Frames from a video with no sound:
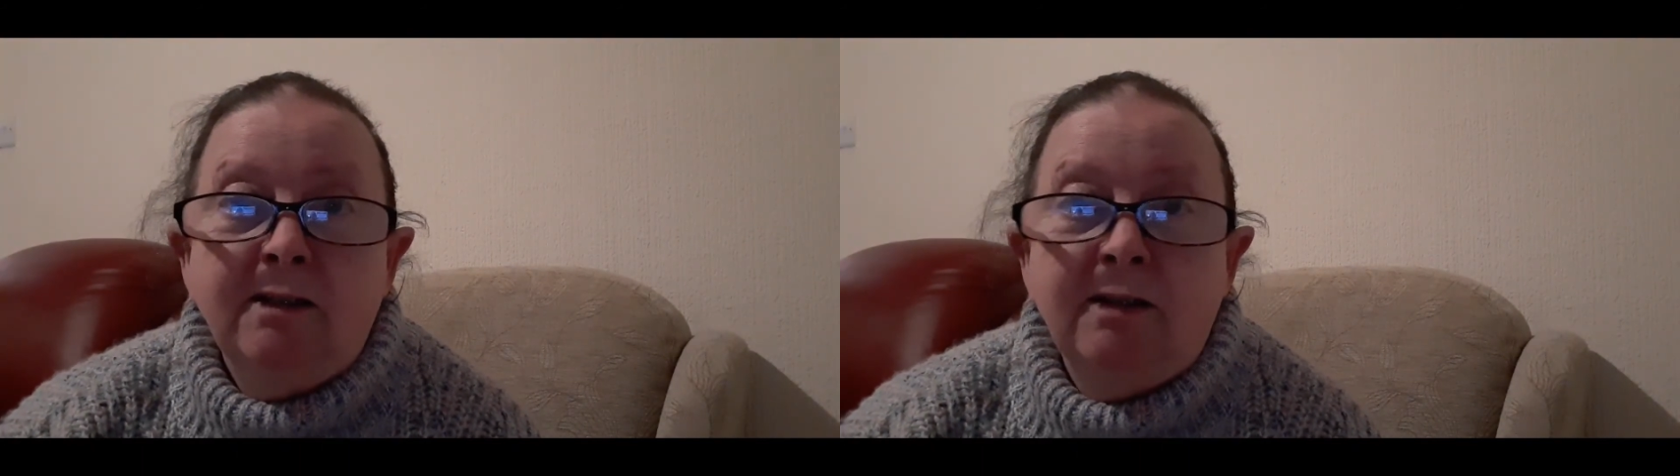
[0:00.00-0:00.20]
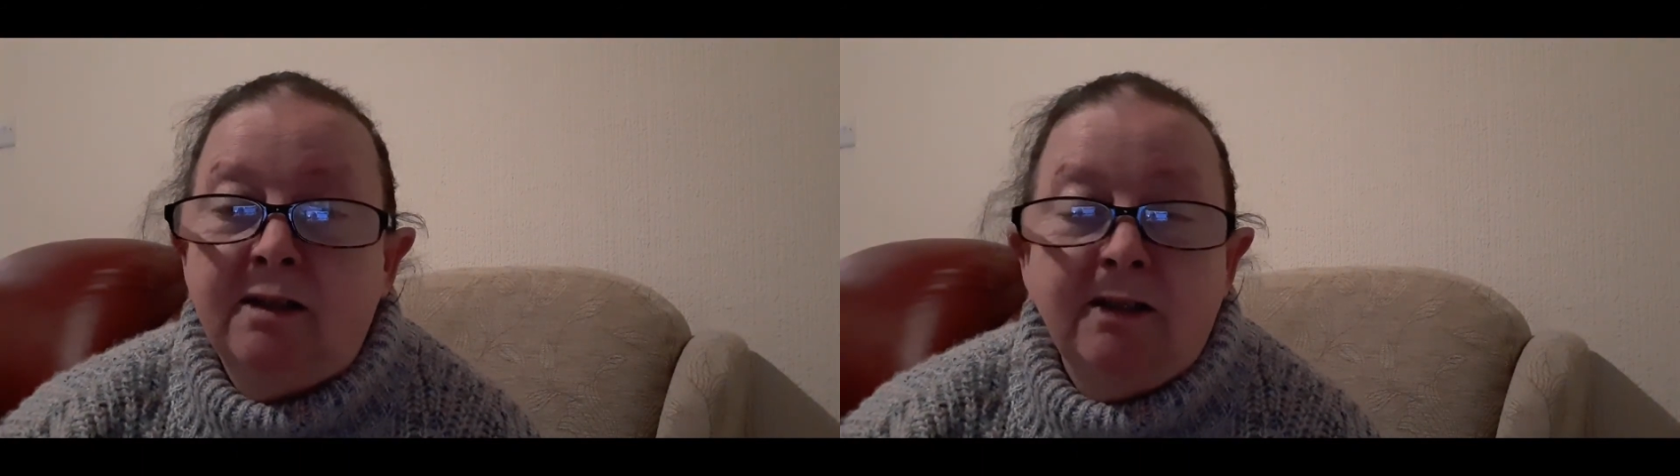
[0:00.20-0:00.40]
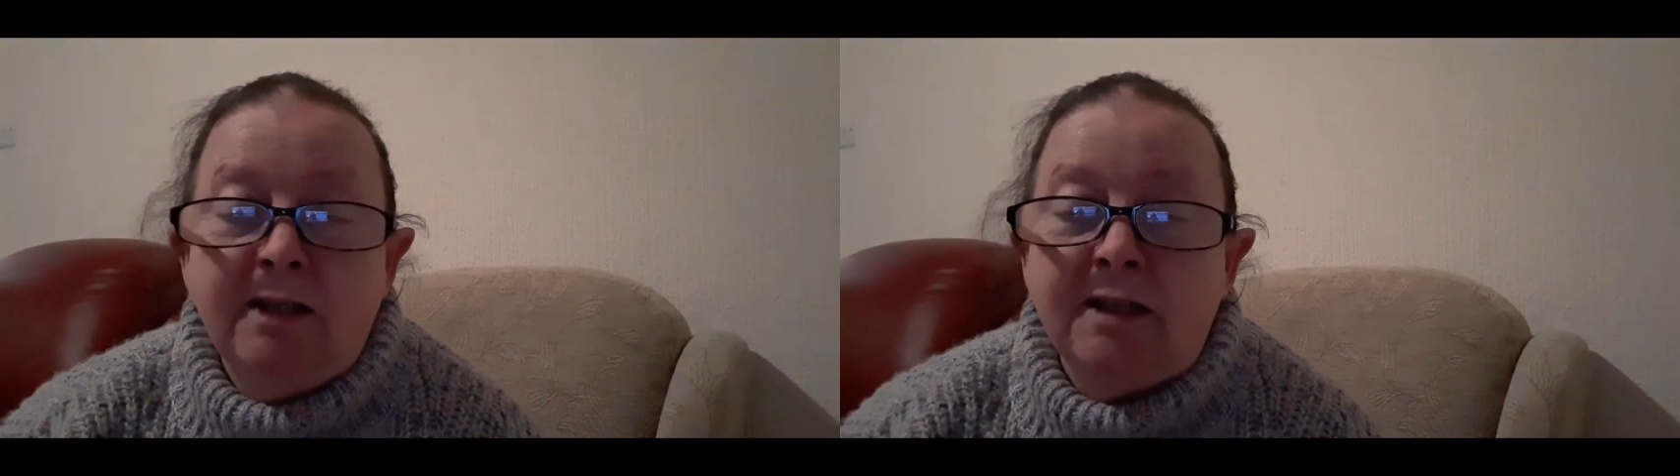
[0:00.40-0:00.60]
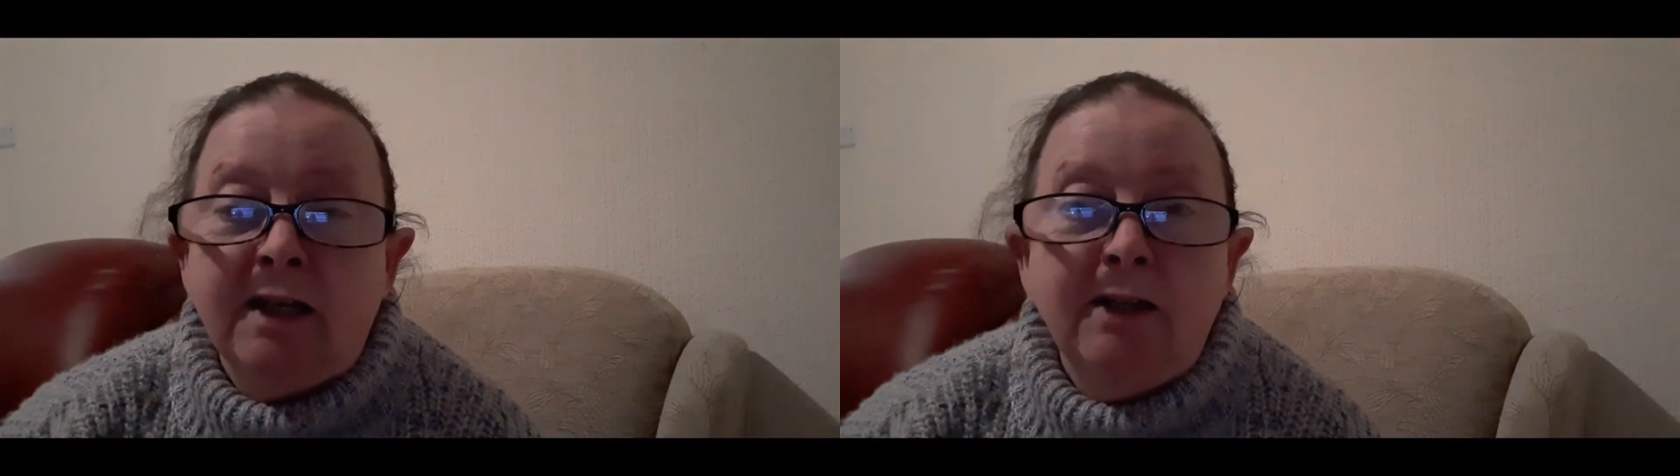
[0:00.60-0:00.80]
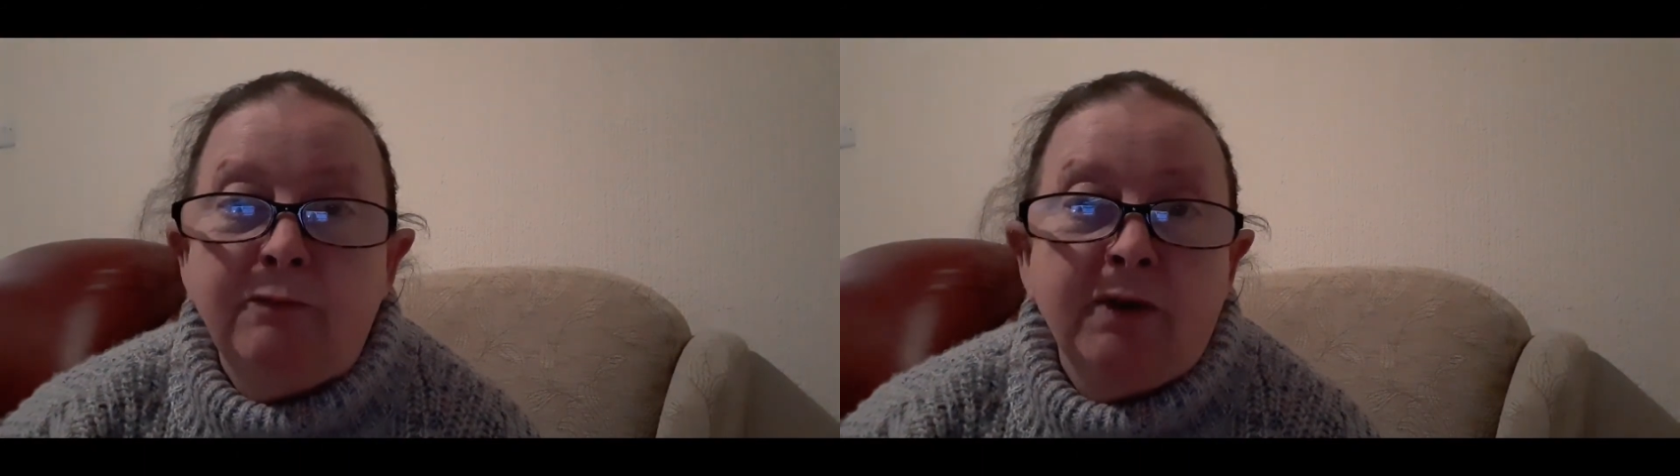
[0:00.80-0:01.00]

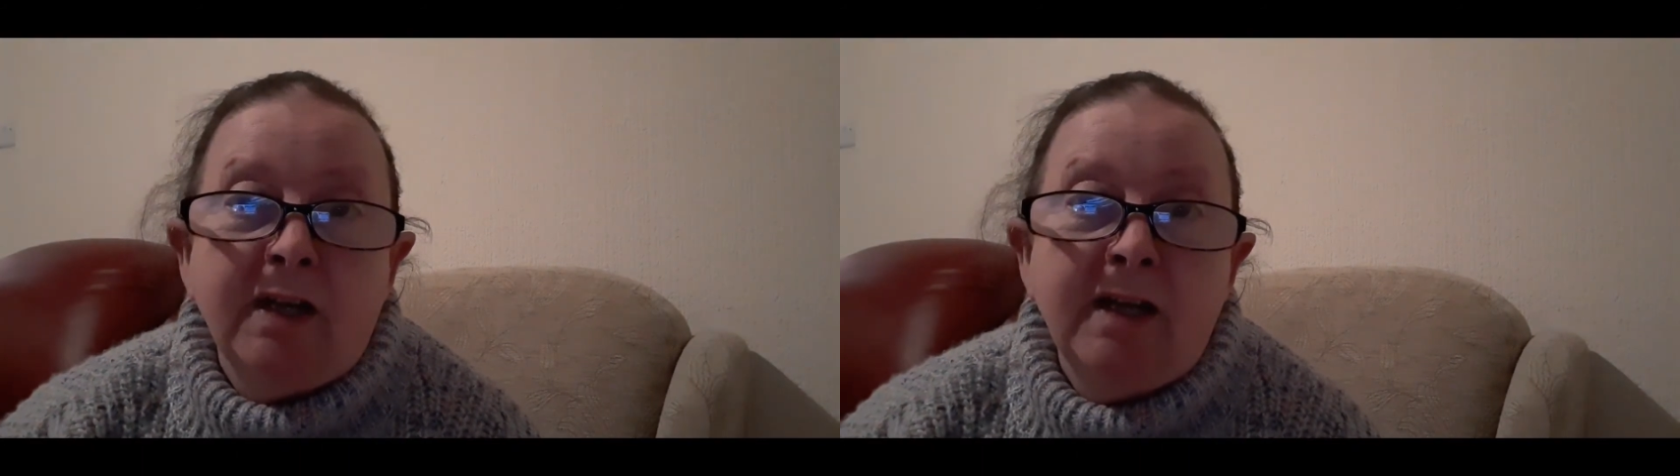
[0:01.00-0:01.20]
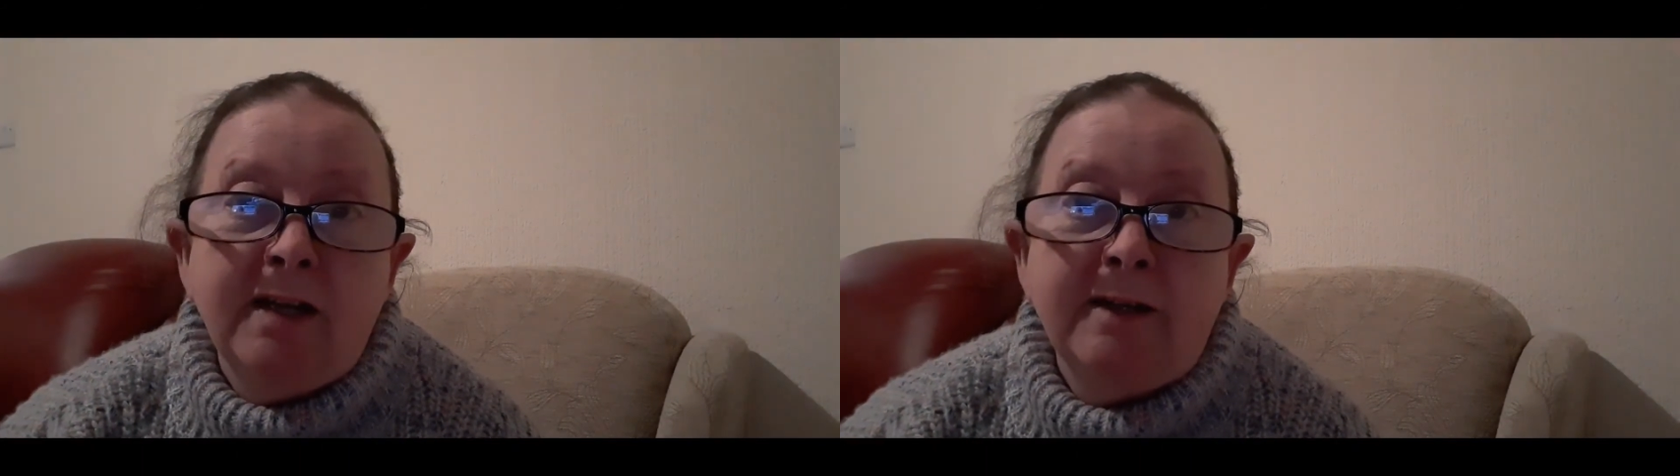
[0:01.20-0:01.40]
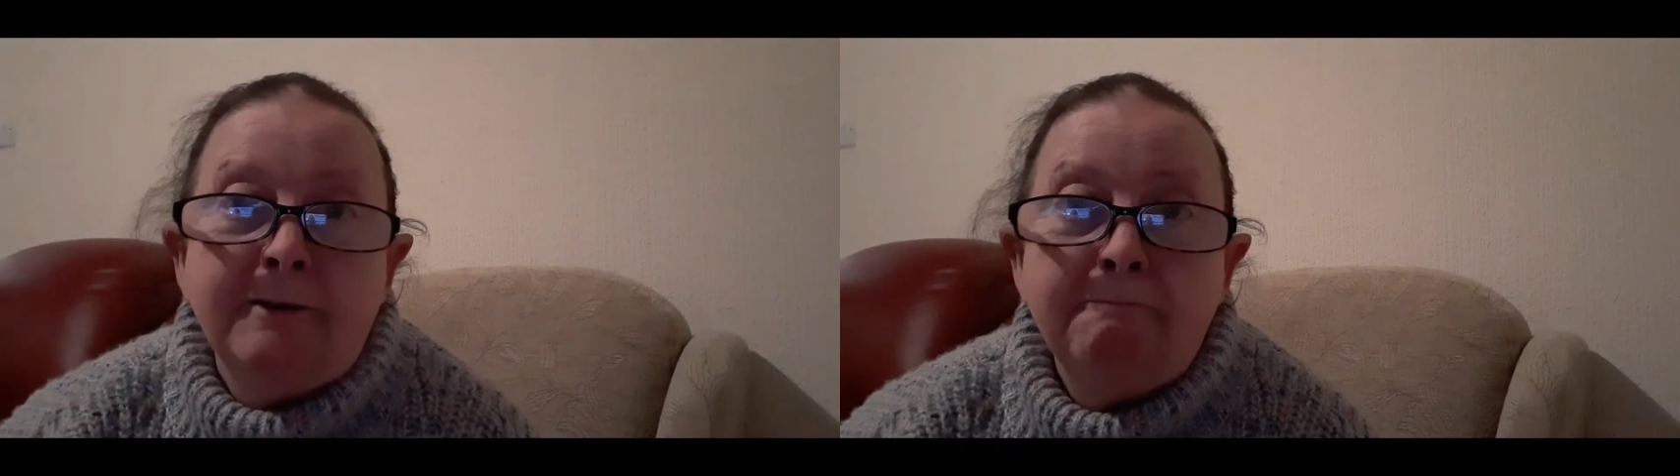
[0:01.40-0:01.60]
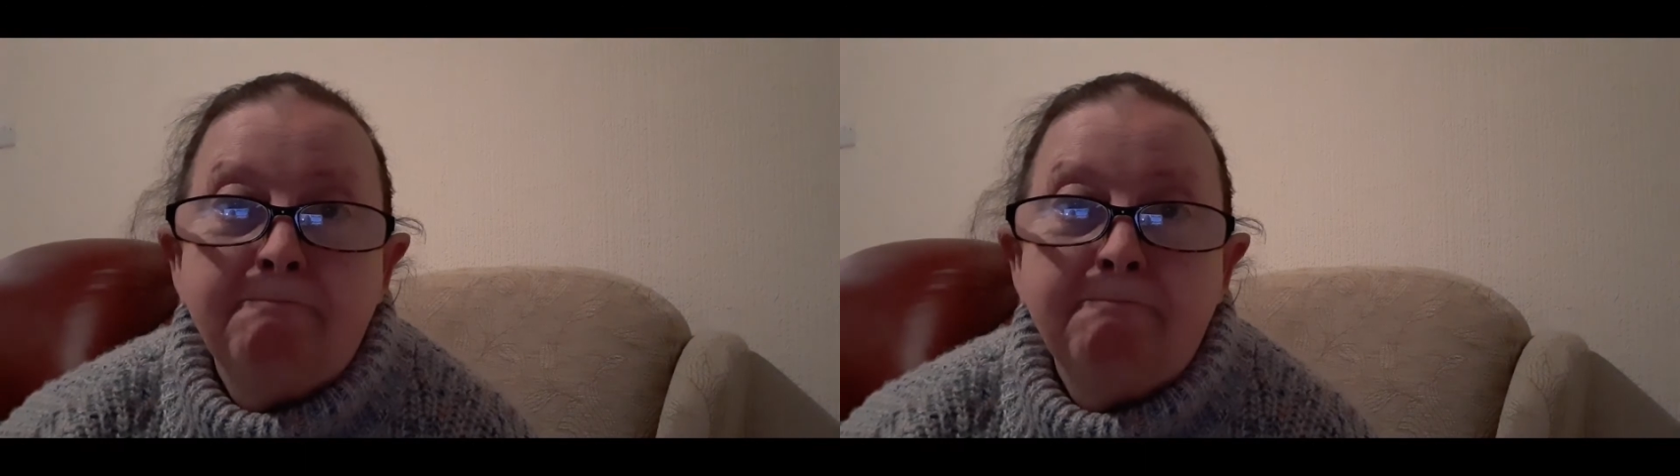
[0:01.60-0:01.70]
designed for air.